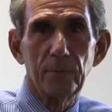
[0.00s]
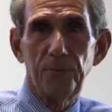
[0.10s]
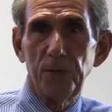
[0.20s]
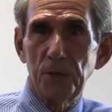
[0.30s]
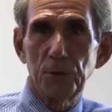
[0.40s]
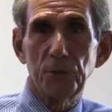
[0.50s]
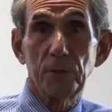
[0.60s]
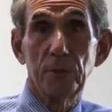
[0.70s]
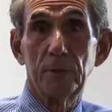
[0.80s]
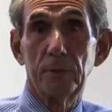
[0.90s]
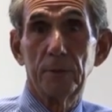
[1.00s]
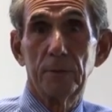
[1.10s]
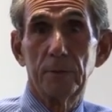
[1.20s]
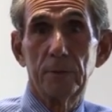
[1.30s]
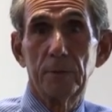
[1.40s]
fish,
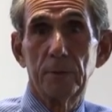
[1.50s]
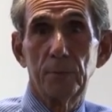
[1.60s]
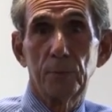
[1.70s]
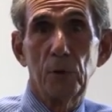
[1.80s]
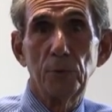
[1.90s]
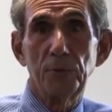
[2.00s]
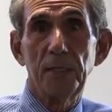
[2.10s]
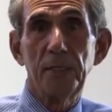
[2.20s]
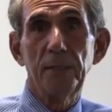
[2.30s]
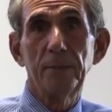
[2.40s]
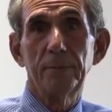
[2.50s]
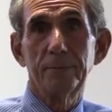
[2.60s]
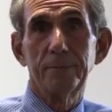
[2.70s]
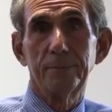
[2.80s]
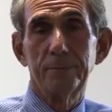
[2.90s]
protein,
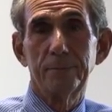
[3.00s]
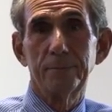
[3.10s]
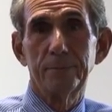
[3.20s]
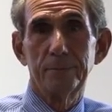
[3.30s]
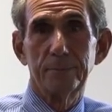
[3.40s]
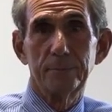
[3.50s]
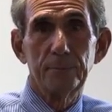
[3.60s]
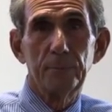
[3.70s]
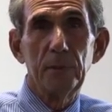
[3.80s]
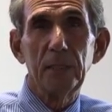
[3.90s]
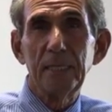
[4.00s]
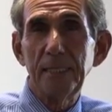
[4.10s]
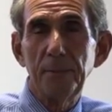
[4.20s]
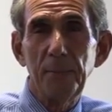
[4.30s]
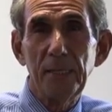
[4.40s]

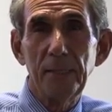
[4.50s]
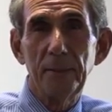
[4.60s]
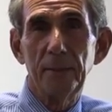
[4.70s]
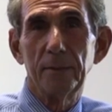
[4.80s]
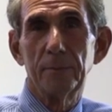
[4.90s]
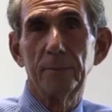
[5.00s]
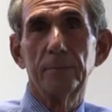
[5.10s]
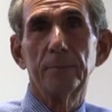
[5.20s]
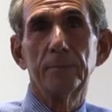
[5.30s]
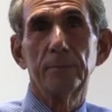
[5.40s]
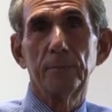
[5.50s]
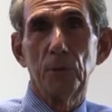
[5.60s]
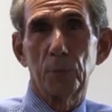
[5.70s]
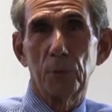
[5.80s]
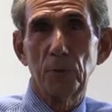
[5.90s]
lean meat,
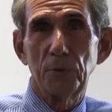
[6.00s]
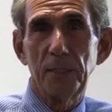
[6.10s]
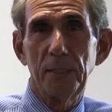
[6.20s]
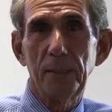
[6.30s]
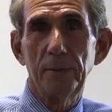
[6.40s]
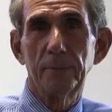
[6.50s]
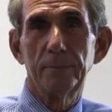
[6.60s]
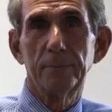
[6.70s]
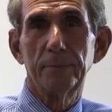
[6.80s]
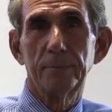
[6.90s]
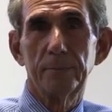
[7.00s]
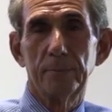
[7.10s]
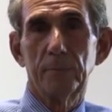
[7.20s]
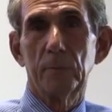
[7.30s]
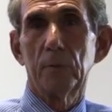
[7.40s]
your protein,
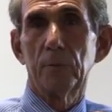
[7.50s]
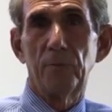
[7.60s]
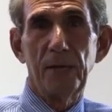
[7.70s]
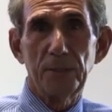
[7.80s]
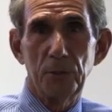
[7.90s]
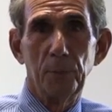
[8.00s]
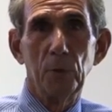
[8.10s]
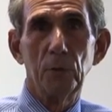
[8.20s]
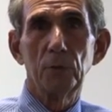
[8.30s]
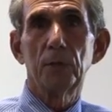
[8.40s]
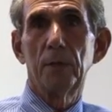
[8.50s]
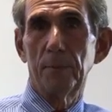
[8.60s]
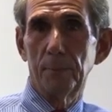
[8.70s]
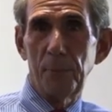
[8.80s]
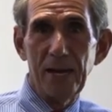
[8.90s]
vegetables,
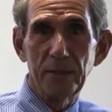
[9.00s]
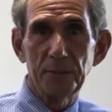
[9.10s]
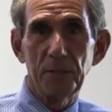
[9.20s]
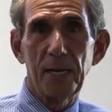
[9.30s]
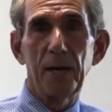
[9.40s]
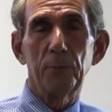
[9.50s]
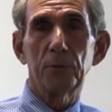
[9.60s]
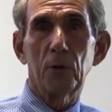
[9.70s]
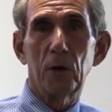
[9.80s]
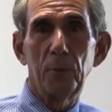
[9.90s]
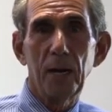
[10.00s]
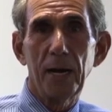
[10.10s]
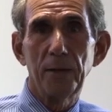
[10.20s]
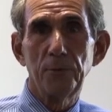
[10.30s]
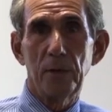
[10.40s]
balance it out with
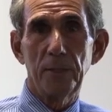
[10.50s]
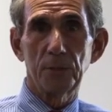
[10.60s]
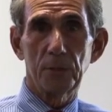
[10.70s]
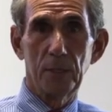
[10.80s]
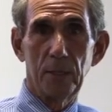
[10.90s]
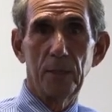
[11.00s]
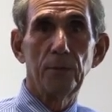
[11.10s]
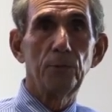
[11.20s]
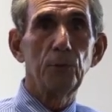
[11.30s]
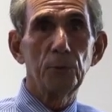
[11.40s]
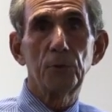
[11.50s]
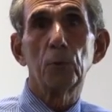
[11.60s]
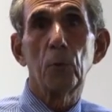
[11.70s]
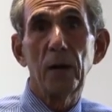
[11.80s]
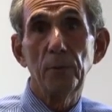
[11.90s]
carbohydrates. Do it the
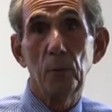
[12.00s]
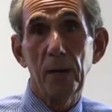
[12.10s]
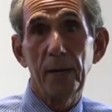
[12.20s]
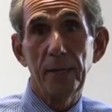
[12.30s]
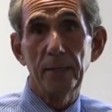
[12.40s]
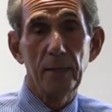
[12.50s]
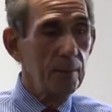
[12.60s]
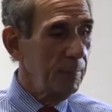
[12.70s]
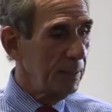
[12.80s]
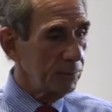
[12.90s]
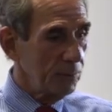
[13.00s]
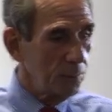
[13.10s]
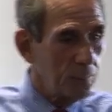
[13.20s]
right way because your